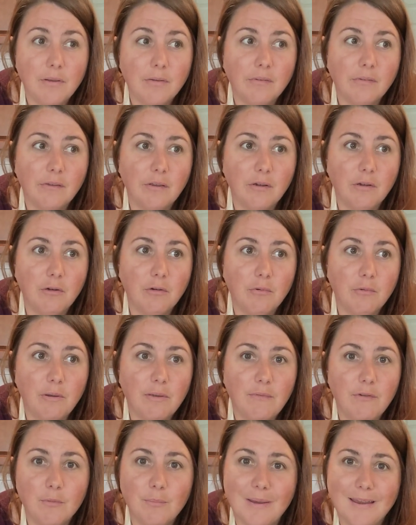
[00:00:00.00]
So
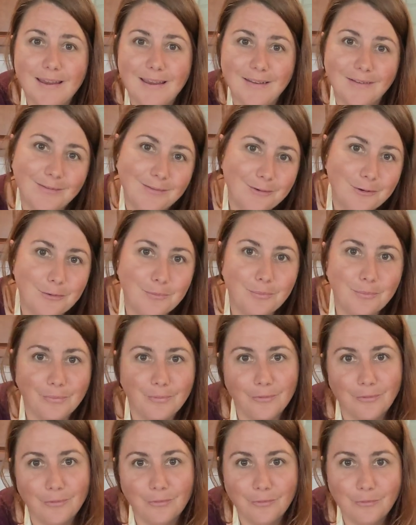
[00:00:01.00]
if you're making
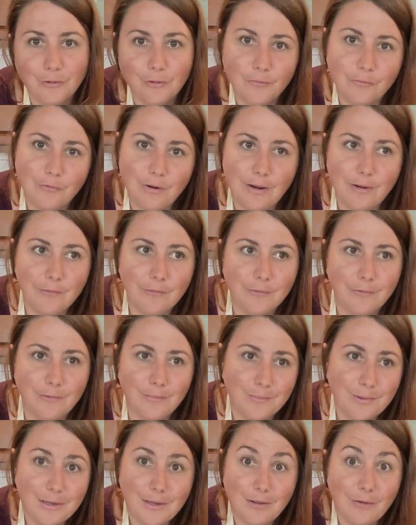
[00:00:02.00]
soups or stir fries or
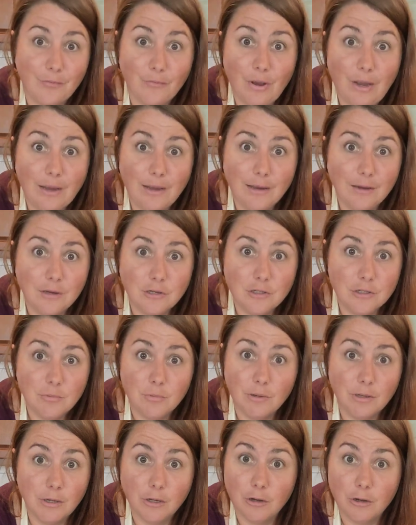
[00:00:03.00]
something, it's fine because you
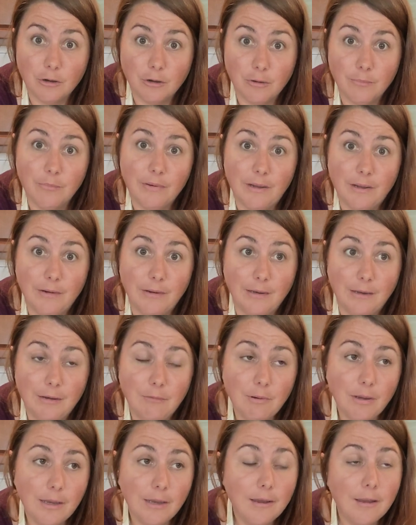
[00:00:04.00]
were going to cook them down
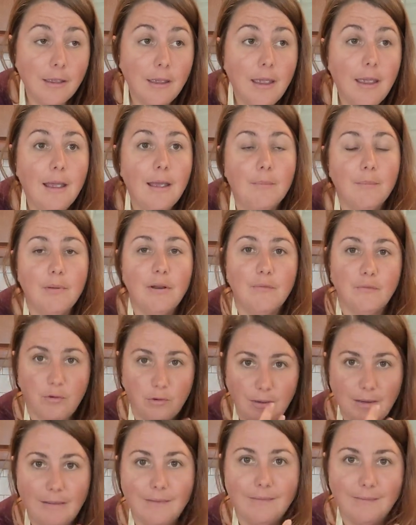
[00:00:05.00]
anyway. But if you
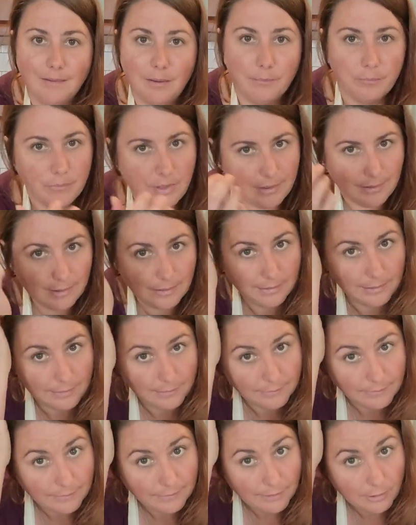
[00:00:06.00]
need something that
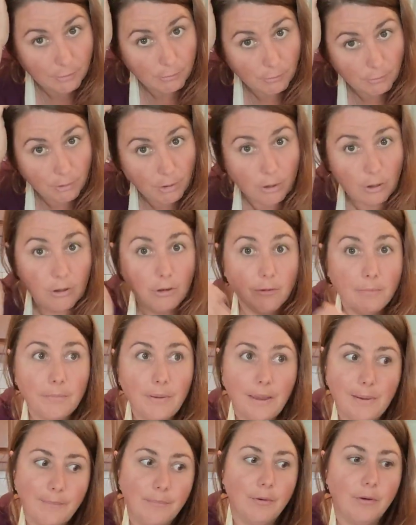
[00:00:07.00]
needs like a raw
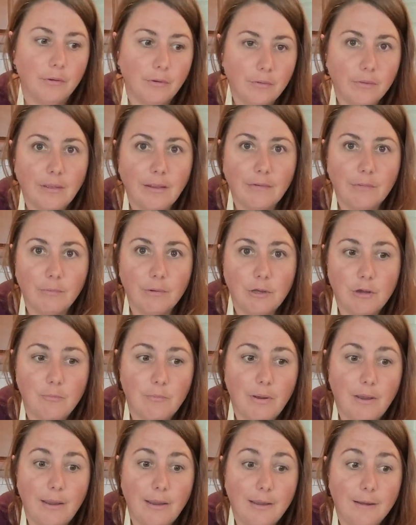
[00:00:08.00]
pepper, that's when you
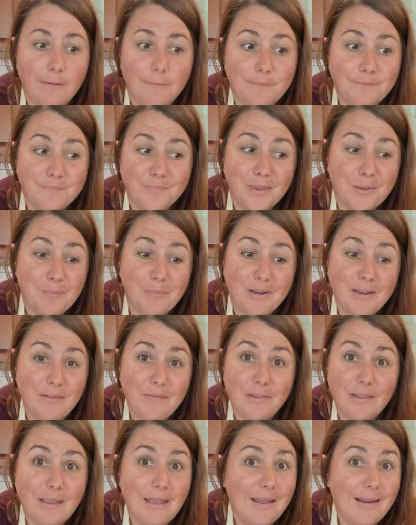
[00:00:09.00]
buy it. But
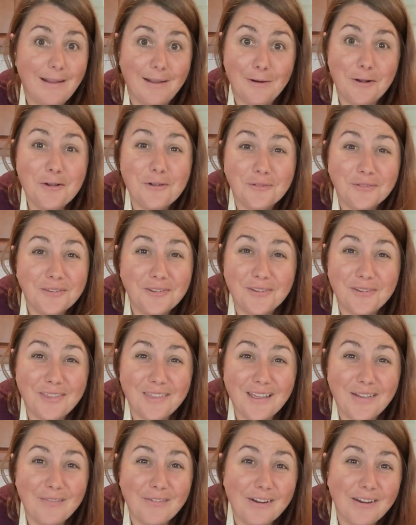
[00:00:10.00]
even then, I don't do
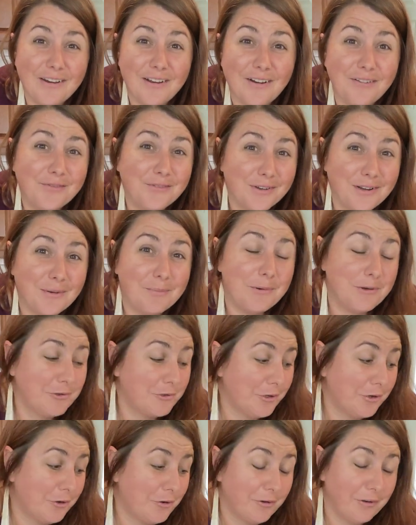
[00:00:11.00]
that very often. I'm
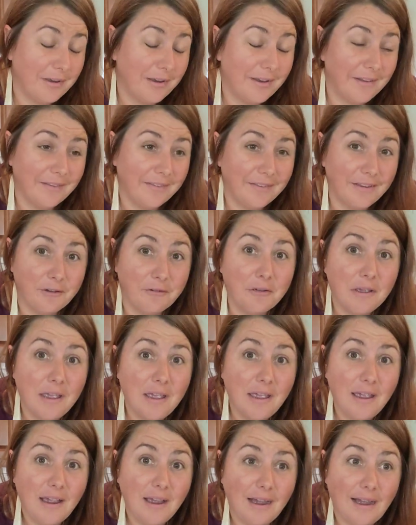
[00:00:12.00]
usually cooking, so
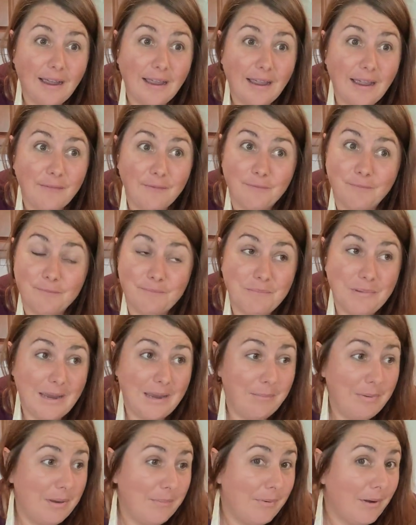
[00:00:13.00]
I have
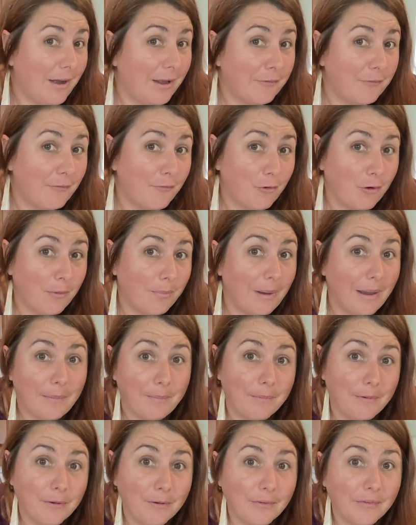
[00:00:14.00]
maybe bought 4
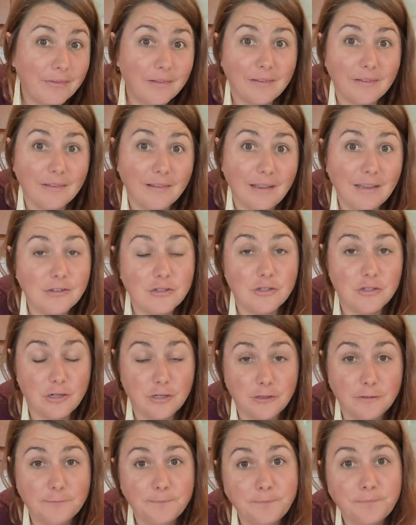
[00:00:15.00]
peppers since last
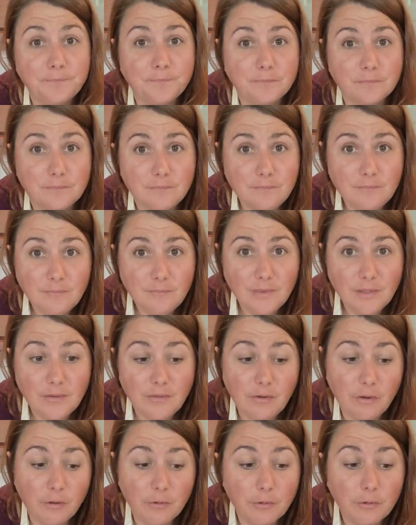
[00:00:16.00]
year
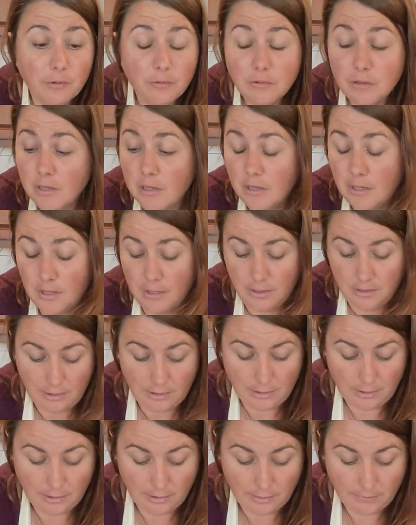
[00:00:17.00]
total.
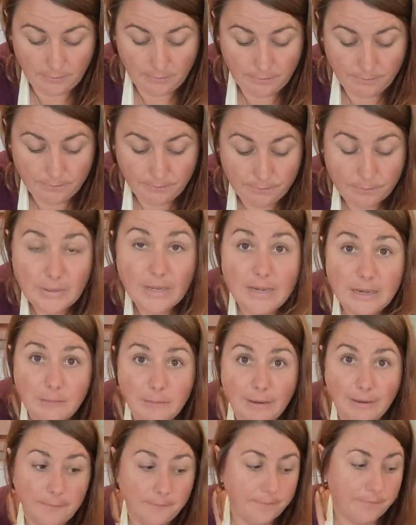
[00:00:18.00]
But
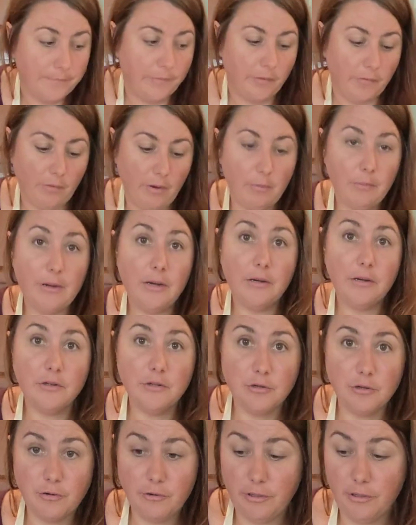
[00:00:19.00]
anyway, so I wanted to
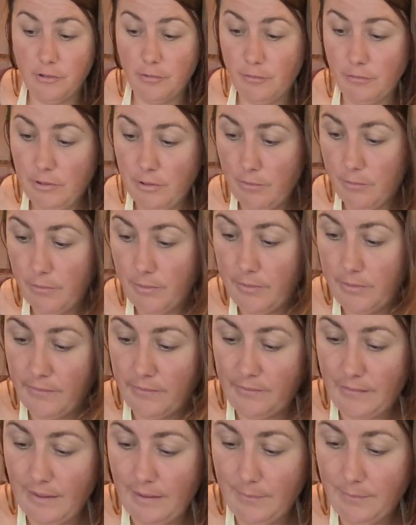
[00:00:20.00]
show you with the
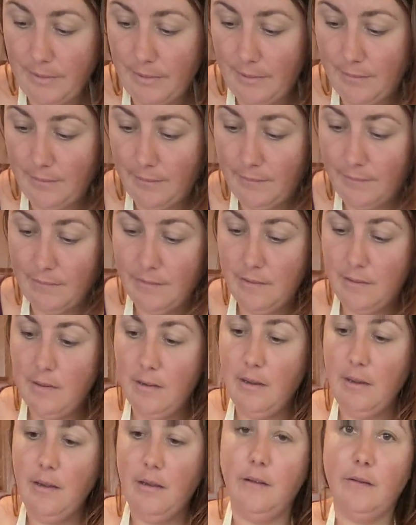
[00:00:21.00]
snap peas.
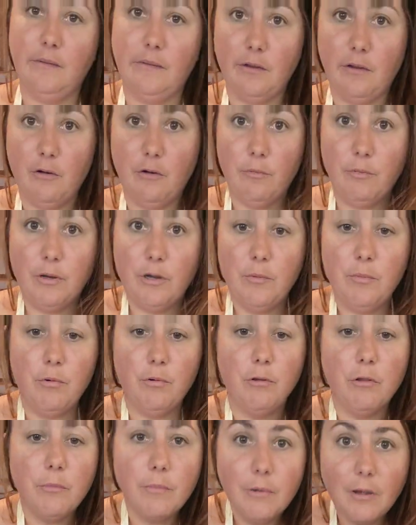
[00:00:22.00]
So when you
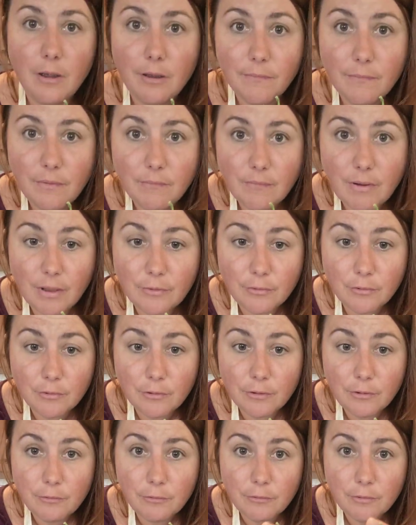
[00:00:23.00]
pull them off, they've got
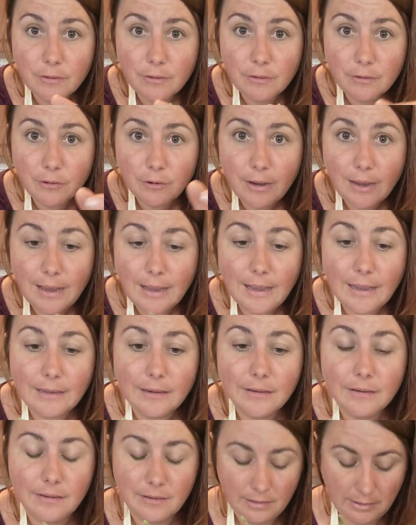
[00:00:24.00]
their hat.